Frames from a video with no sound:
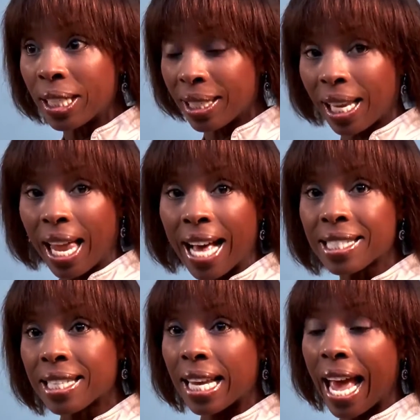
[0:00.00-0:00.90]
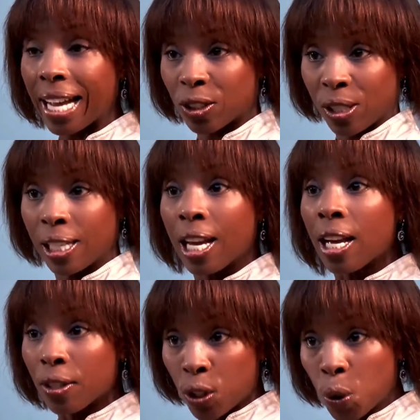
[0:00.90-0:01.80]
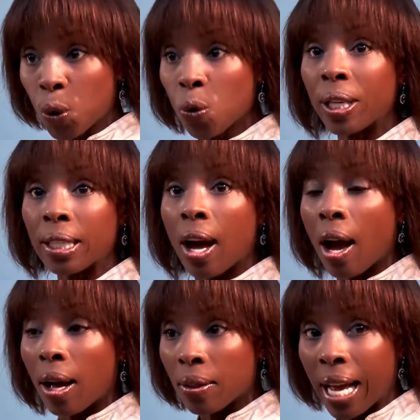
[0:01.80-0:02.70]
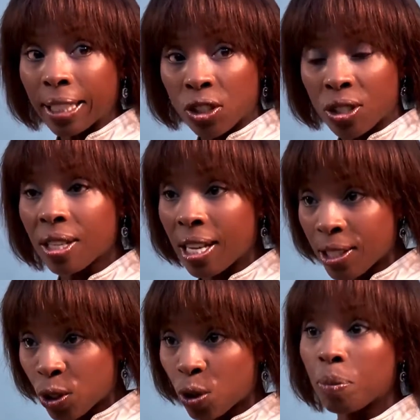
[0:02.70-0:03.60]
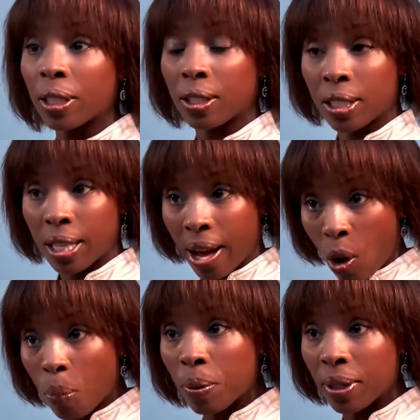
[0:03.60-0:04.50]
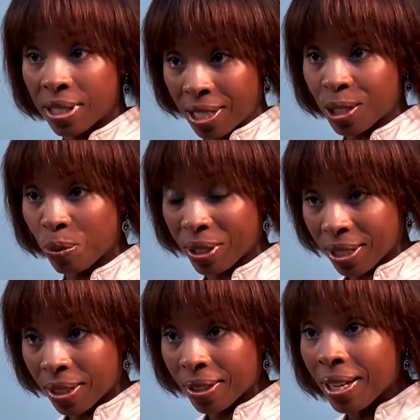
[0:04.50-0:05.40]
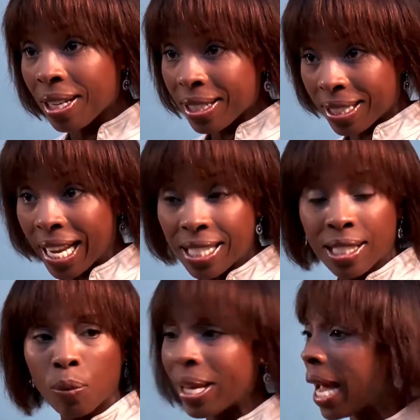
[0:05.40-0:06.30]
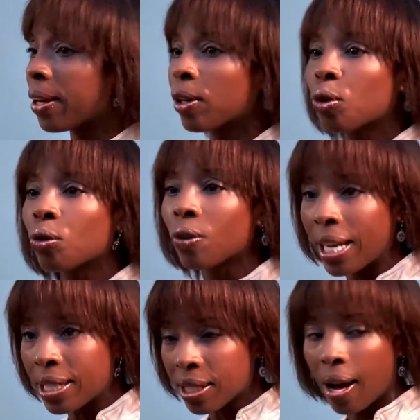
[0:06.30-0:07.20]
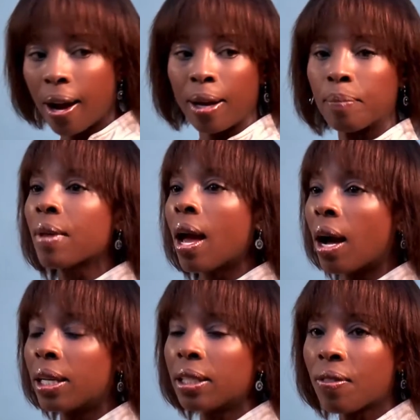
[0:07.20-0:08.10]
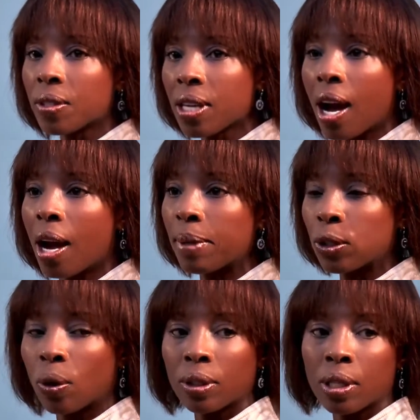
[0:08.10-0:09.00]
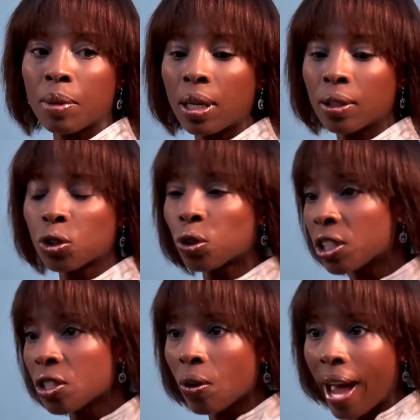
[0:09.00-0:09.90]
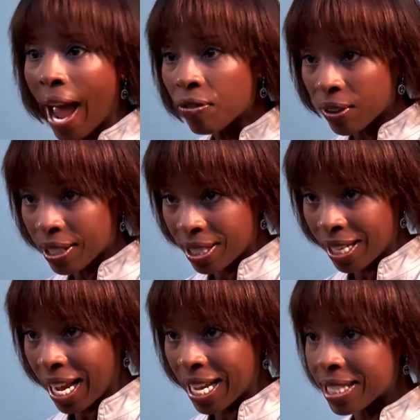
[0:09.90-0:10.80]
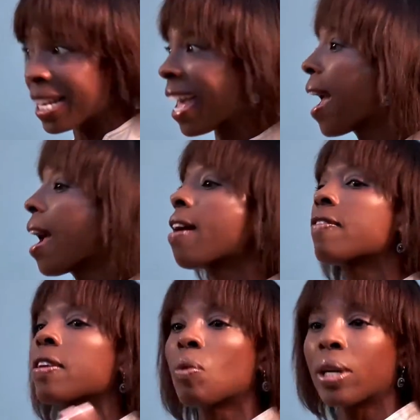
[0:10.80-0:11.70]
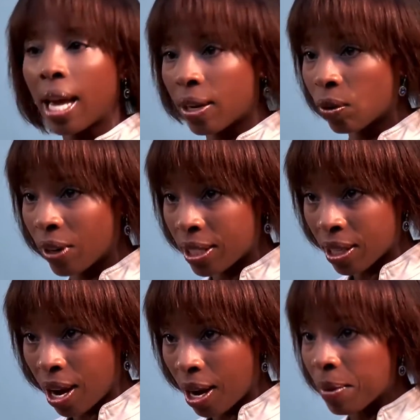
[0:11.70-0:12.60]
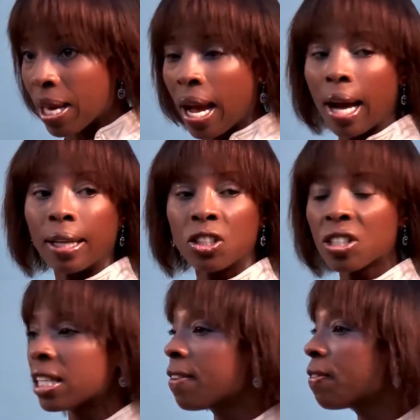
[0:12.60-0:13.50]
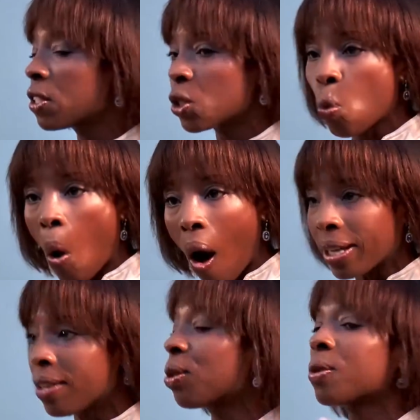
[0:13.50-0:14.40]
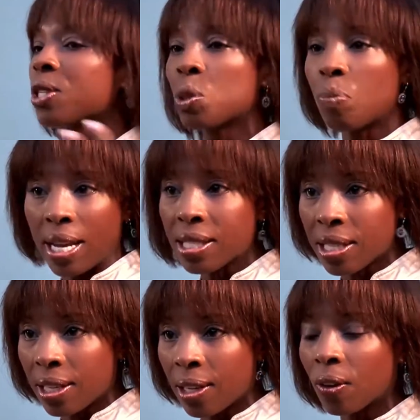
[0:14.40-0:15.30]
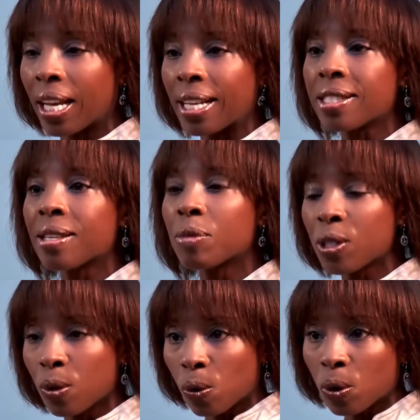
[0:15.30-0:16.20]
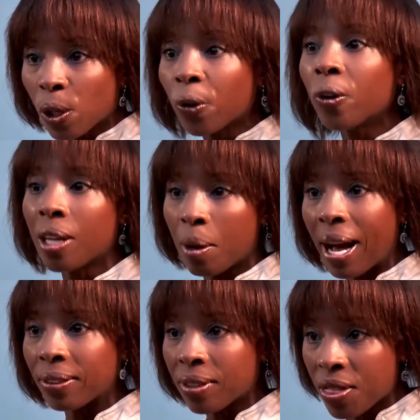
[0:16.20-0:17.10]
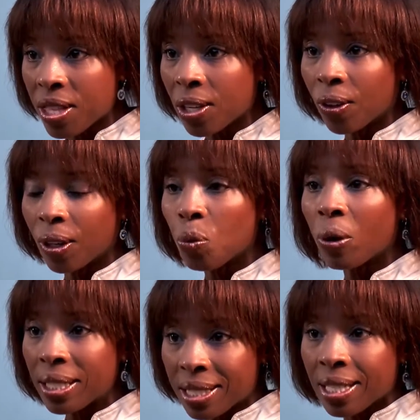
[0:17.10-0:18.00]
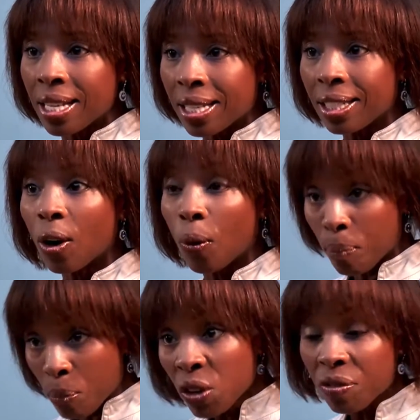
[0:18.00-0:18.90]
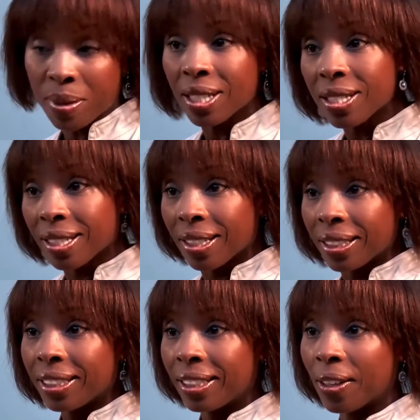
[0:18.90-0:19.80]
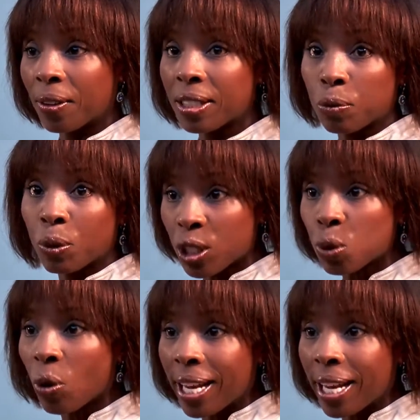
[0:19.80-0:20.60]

in the class that actually knew, and not just the history, but could help assist with the dancing. We had a great time. Another time I taught them a traditional African dance, and everyone had a great time. And just walking through the space in here gets them to learn about the theater and what is, you know, movement, you know, which is what